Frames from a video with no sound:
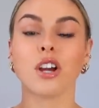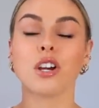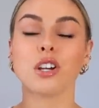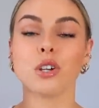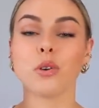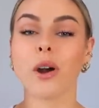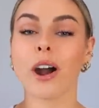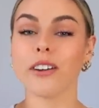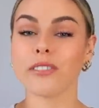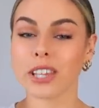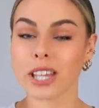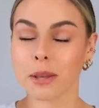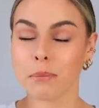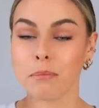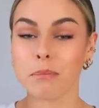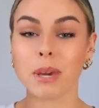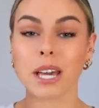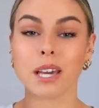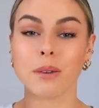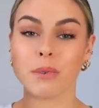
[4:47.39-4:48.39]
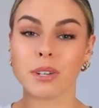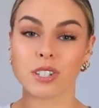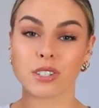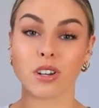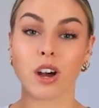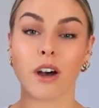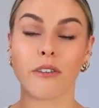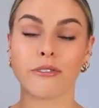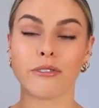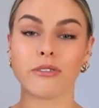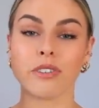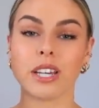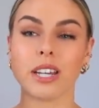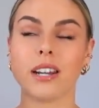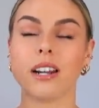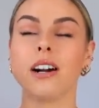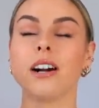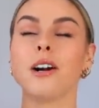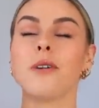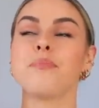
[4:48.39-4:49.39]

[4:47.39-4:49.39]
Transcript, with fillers: You have like baby soft feet.